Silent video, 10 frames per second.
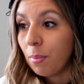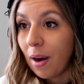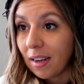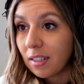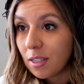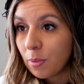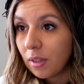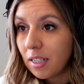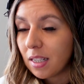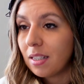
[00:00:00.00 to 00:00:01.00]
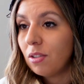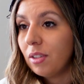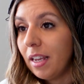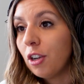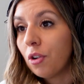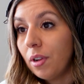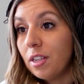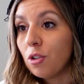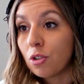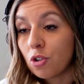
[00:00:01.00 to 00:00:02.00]
practice with this because it'll
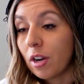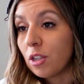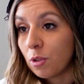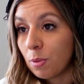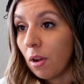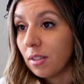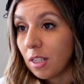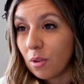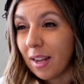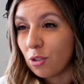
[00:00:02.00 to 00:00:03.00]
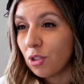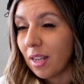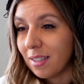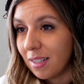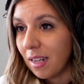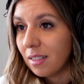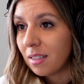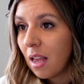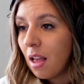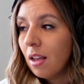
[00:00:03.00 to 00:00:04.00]
increase your stress response. That's what exercise does.